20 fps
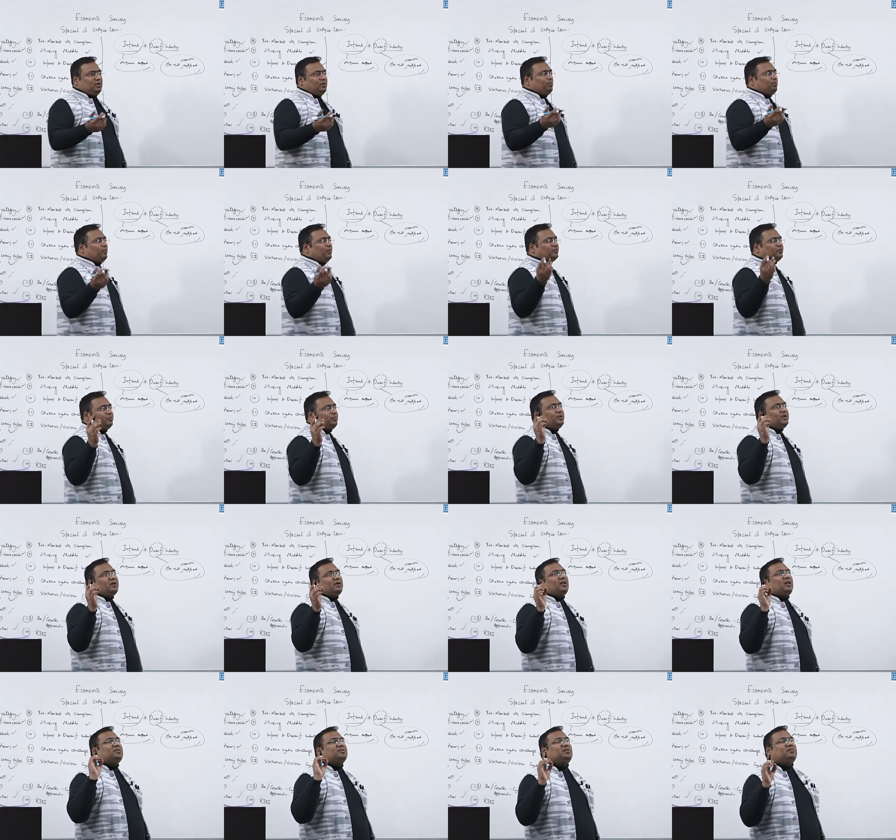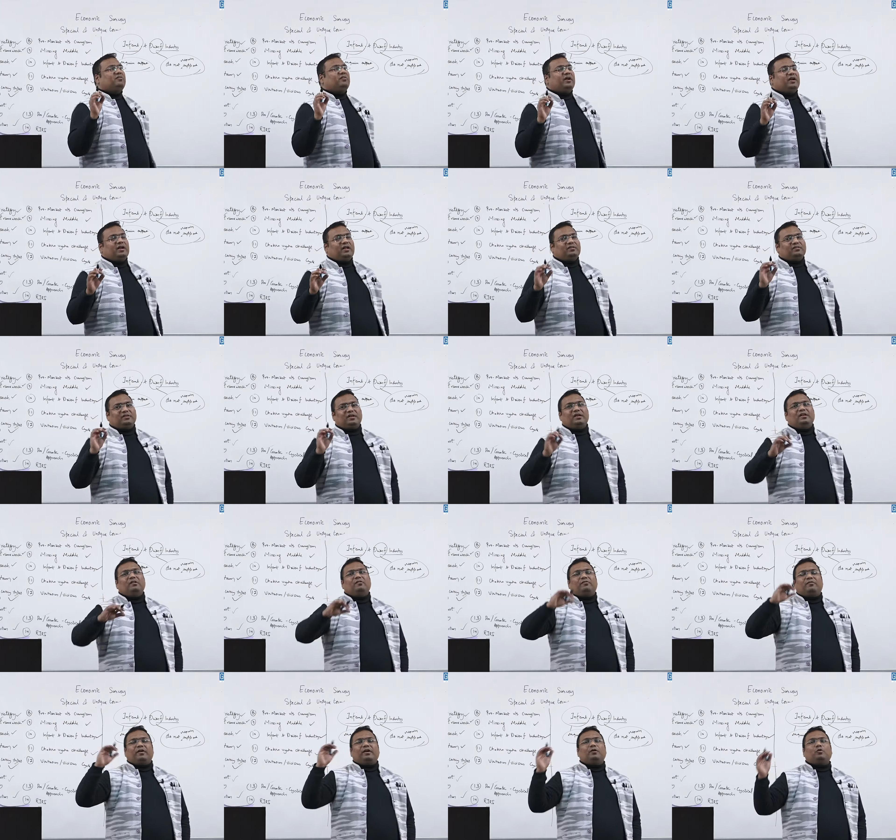must be classified as
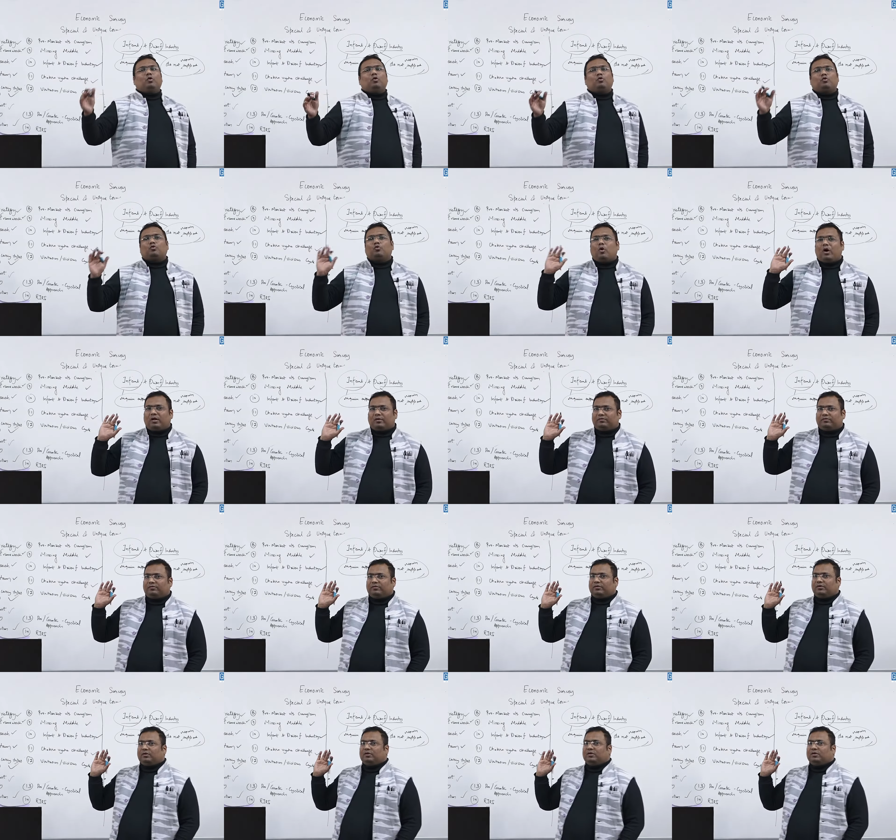infant or dwarf.